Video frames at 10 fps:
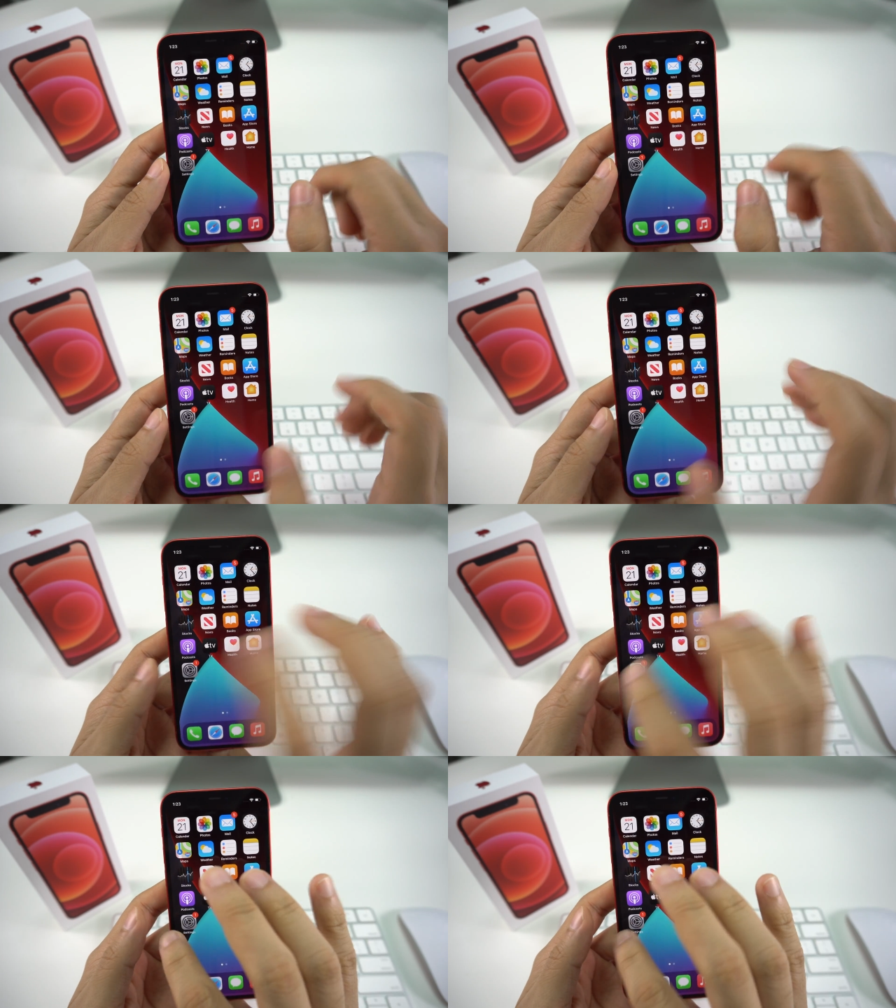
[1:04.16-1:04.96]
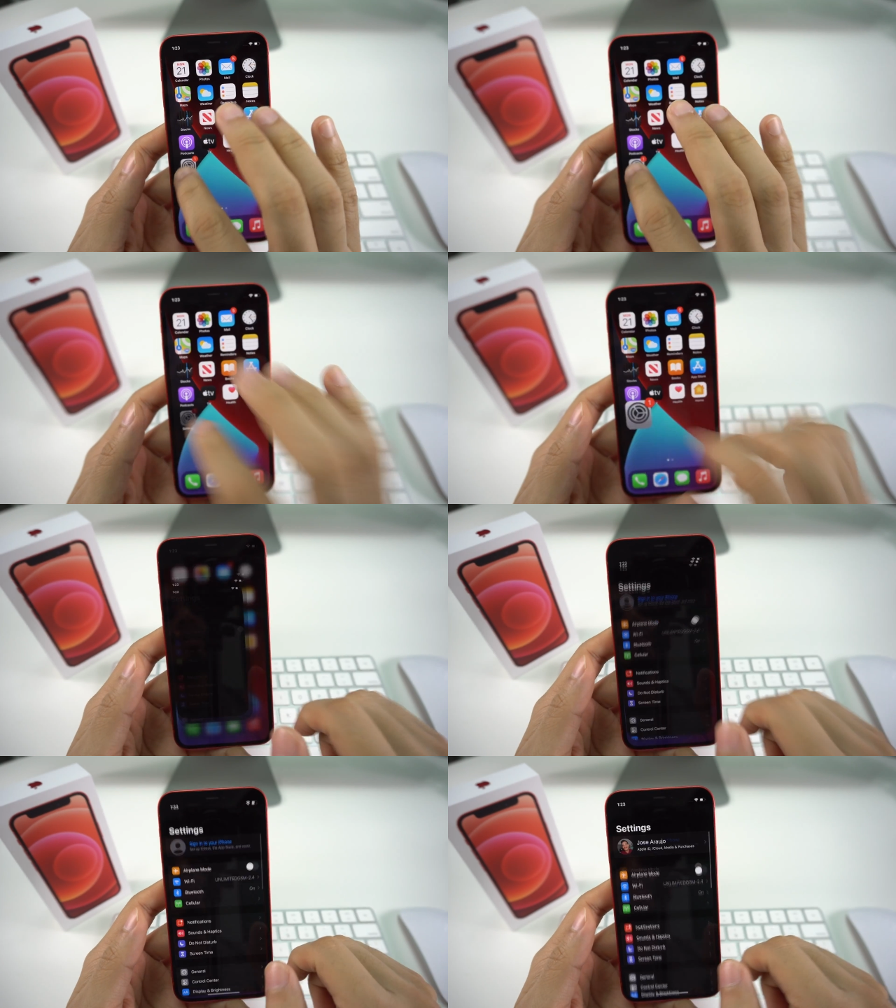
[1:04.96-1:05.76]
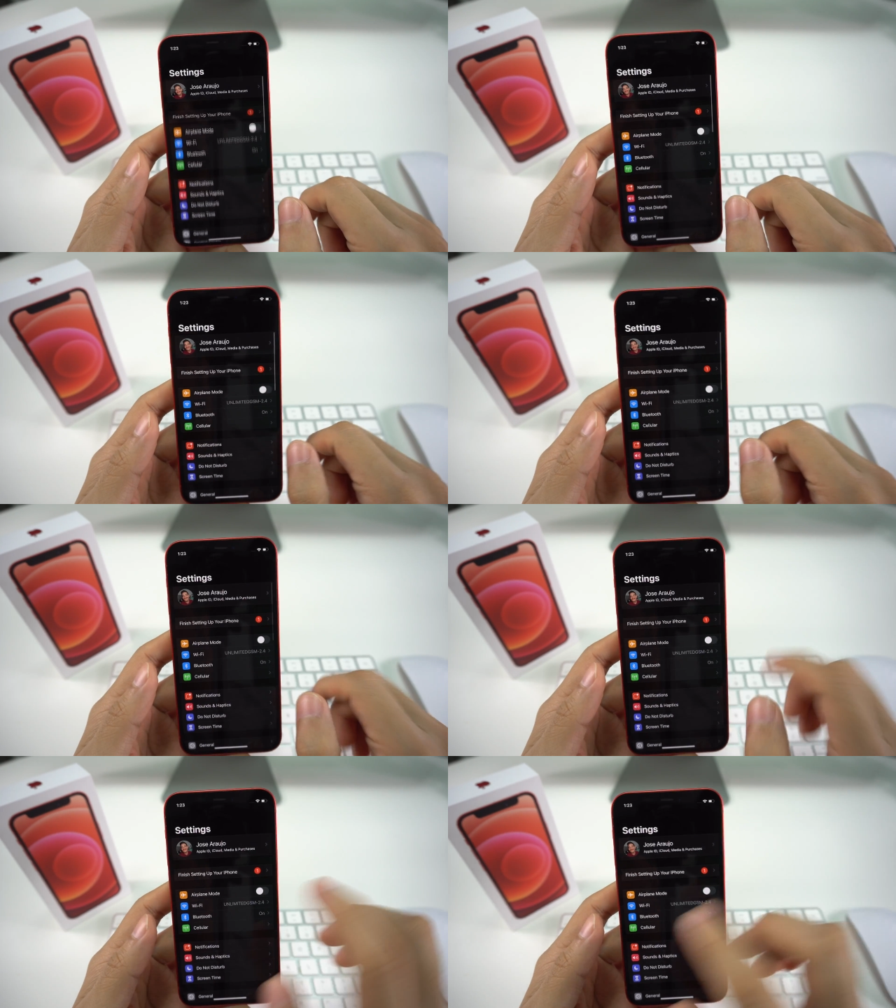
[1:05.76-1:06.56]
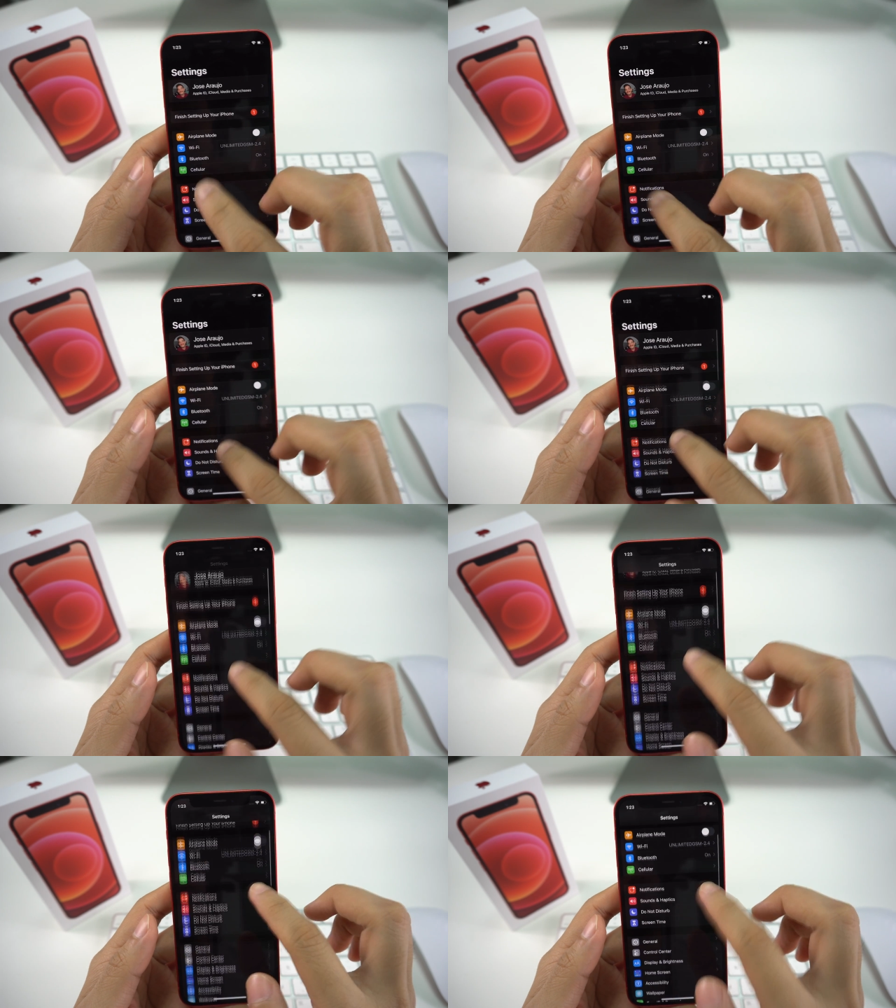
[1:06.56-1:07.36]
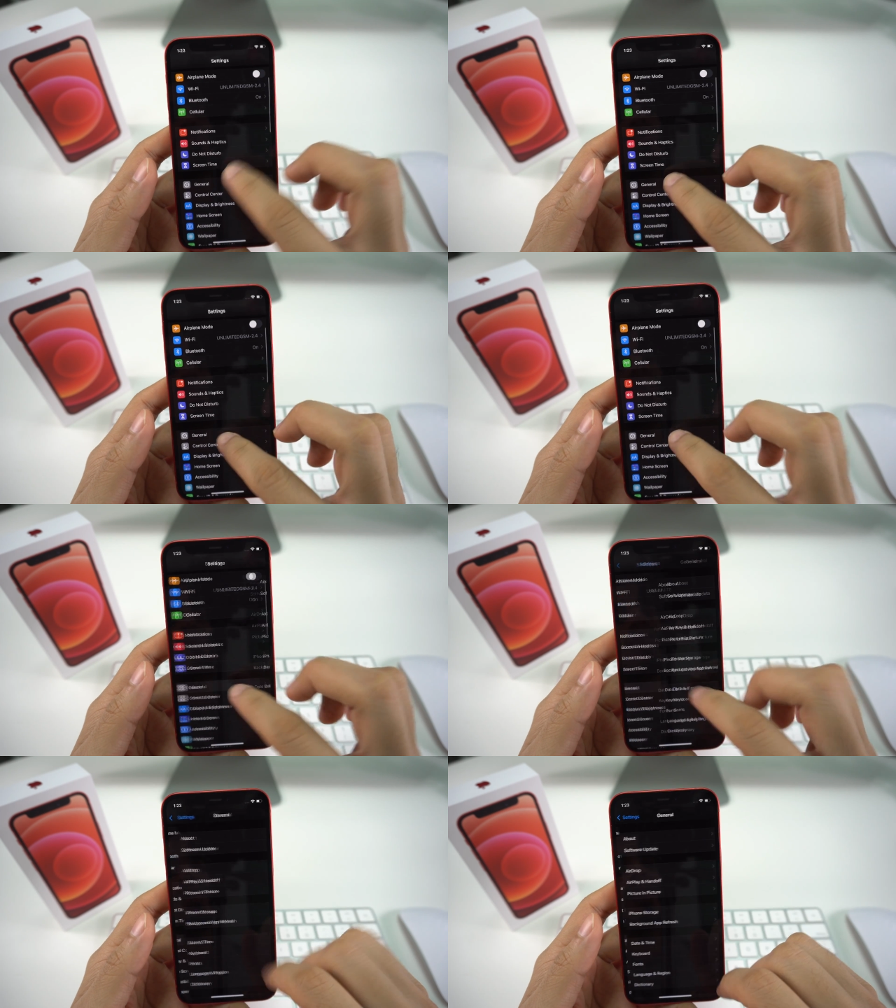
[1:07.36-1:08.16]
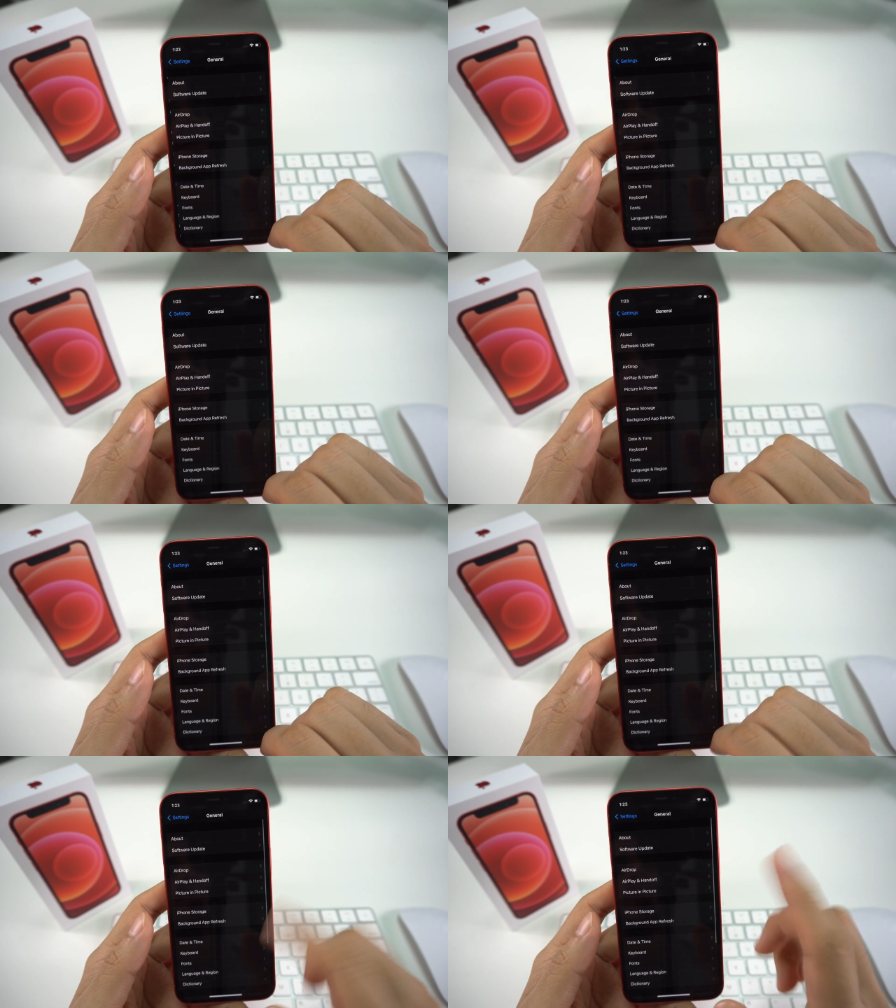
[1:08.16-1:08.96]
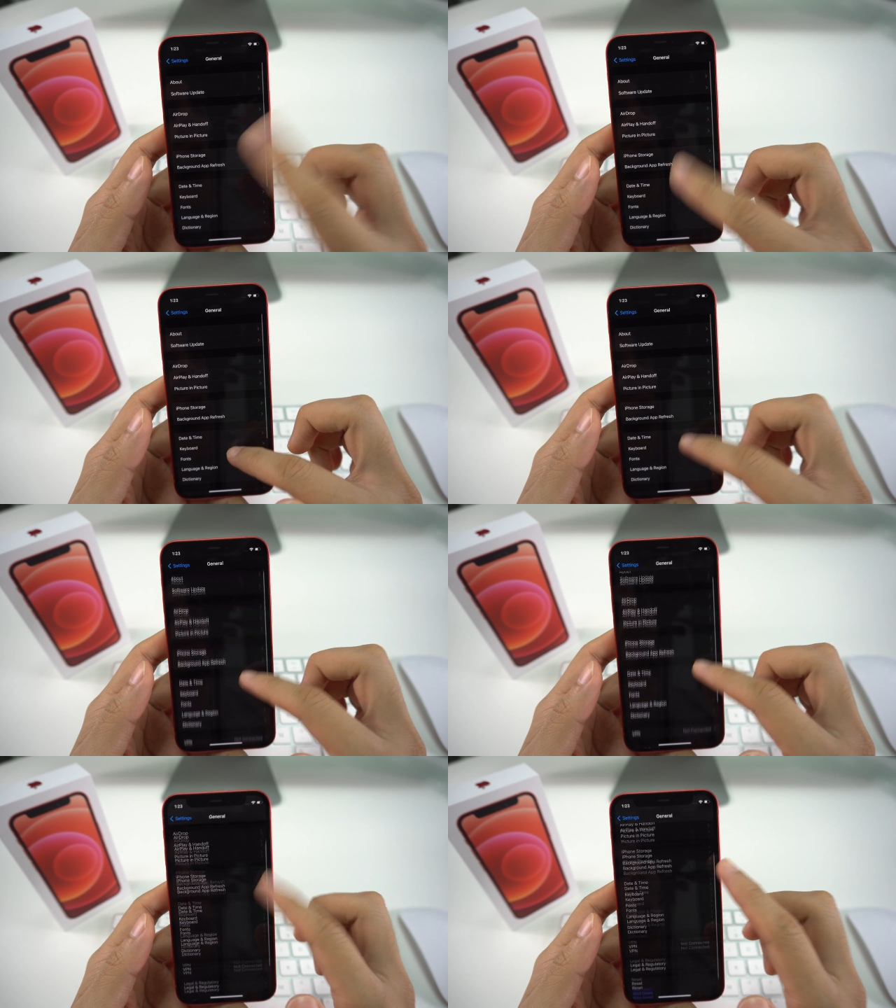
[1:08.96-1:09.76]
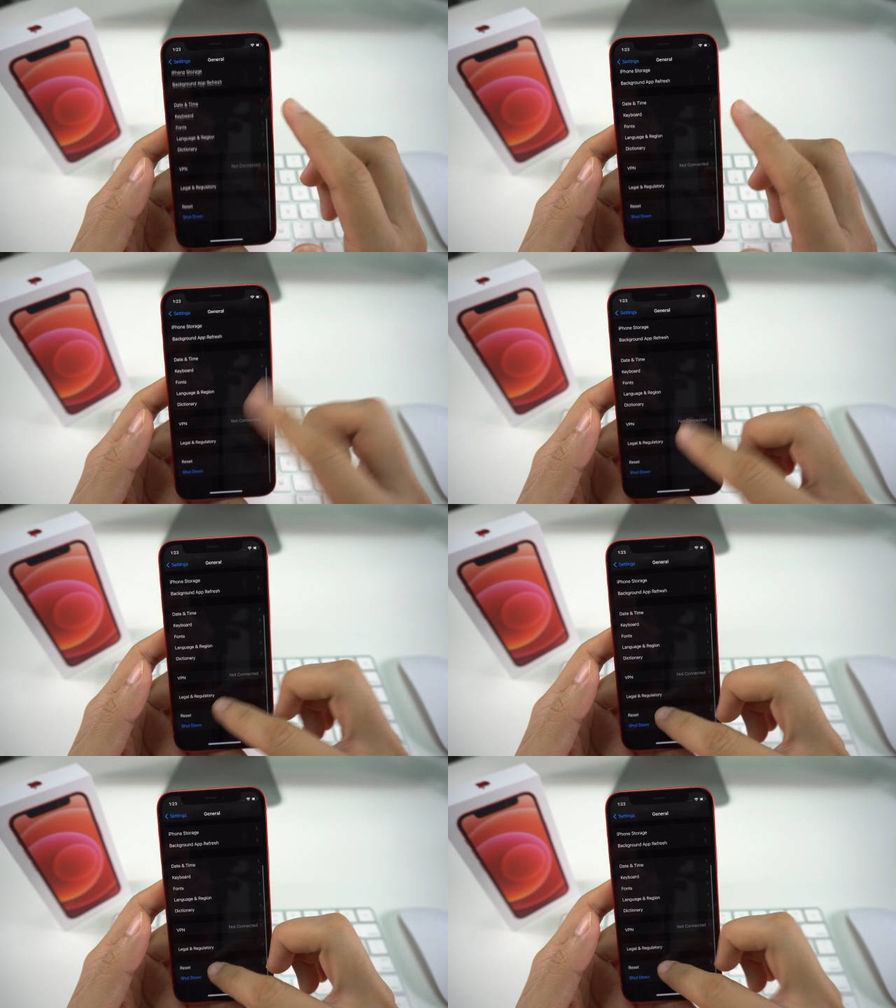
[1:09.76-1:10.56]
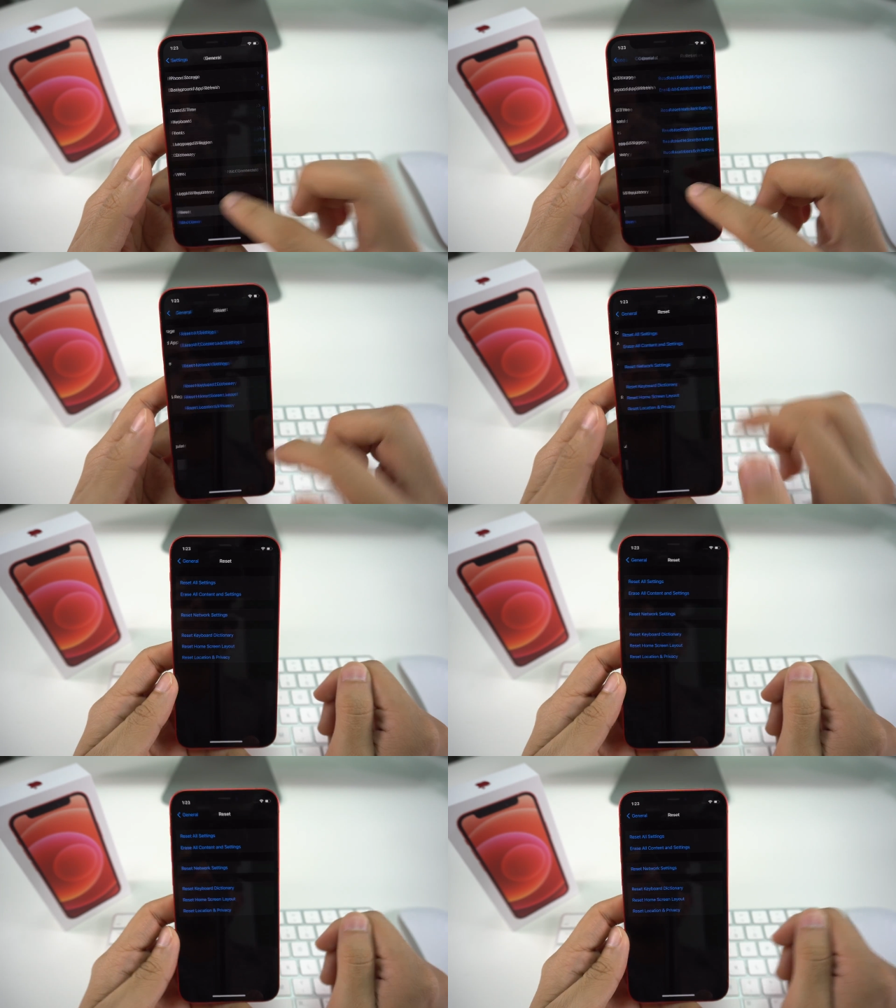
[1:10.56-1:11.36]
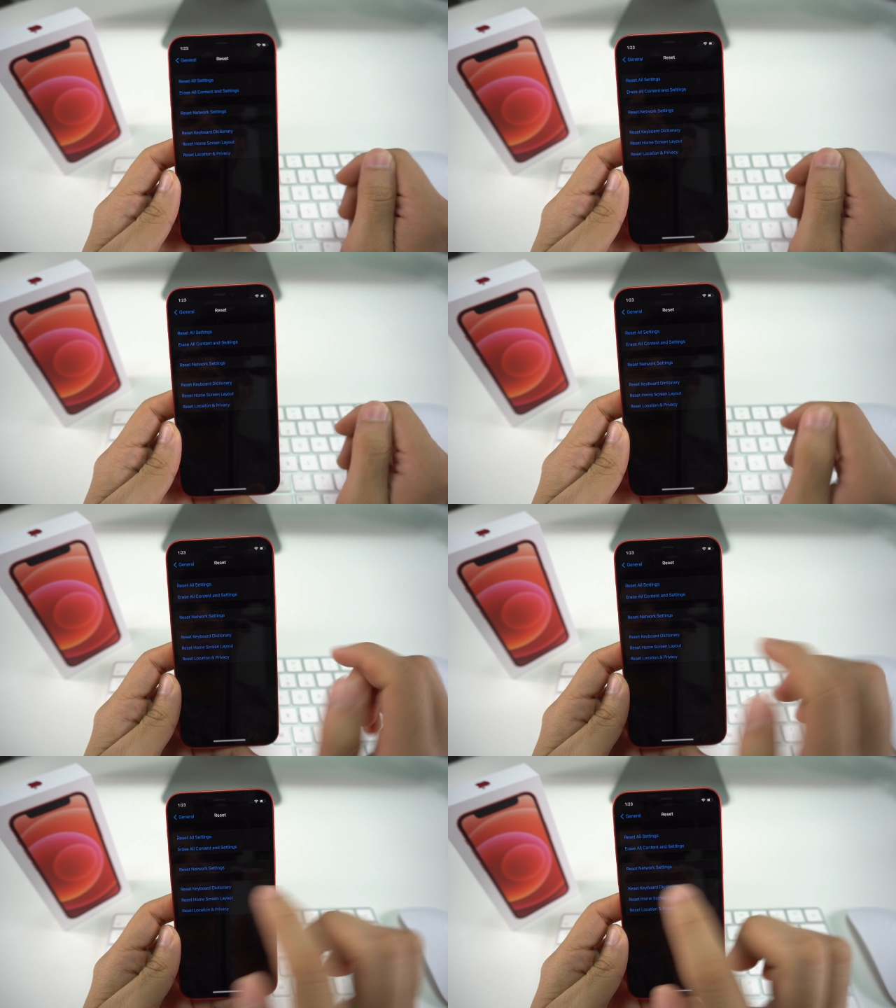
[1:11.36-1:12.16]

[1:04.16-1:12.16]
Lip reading: No face is visible, so there are no lips to read.